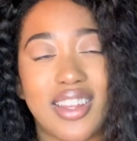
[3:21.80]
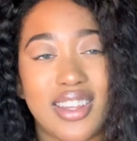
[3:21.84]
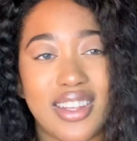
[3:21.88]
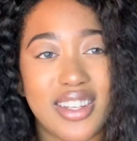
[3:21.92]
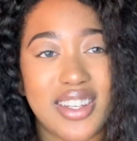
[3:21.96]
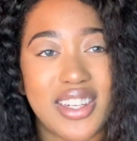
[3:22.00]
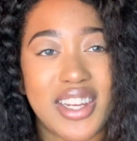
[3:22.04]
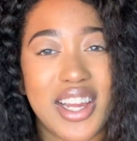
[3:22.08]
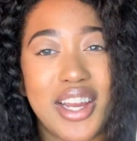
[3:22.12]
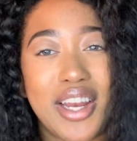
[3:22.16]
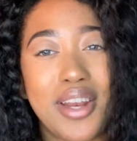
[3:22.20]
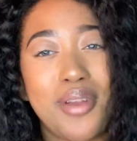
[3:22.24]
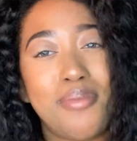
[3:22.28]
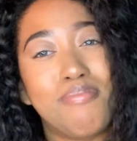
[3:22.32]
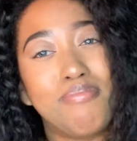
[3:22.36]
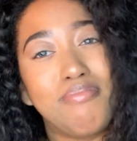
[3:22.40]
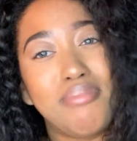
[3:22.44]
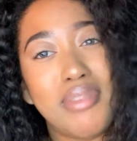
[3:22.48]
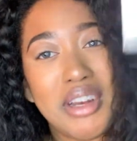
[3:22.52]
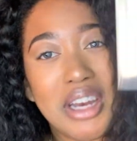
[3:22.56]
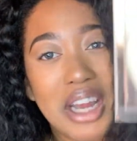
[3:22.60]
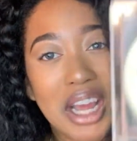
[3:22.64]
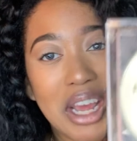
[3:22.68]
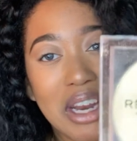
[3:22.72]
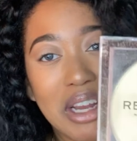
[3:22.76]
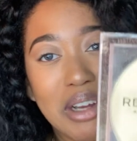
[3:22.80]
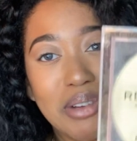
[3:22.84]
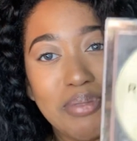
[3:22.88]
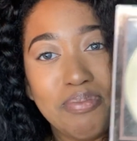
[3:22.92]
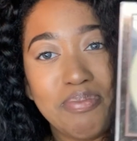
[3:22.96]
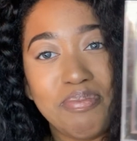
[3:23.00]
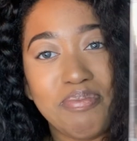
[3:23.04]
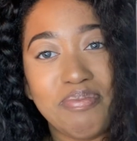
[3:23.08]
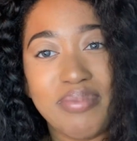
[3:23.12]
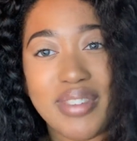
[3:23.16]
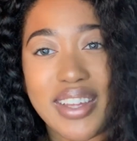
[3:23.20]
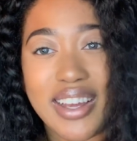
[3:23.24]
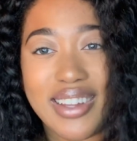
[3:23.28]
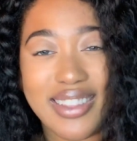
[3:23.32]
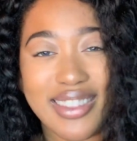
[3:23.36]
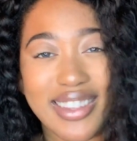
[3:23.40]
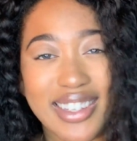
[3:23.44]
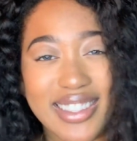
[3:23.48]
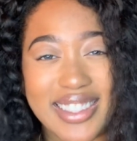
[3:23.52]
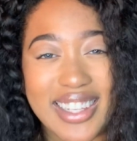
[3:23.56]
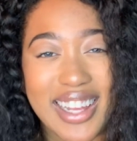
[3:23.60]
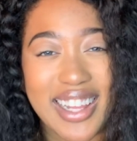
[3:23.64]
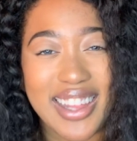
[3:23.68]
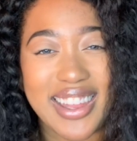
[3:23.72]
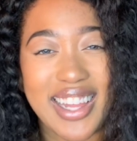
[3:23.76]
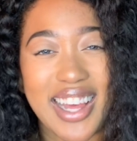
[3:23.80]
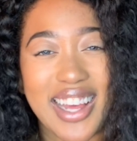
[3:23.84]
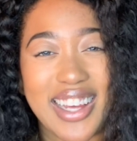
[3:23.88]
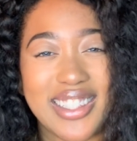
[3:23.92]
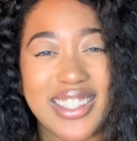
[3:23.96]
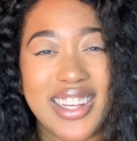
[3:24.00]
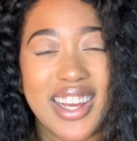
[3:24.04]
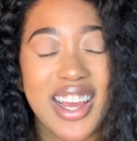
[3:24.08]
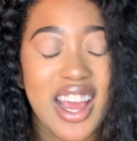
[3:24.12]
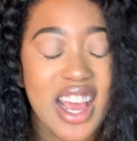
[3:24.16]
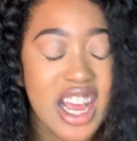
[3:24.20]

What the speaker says: the shade Banana. Looks like that.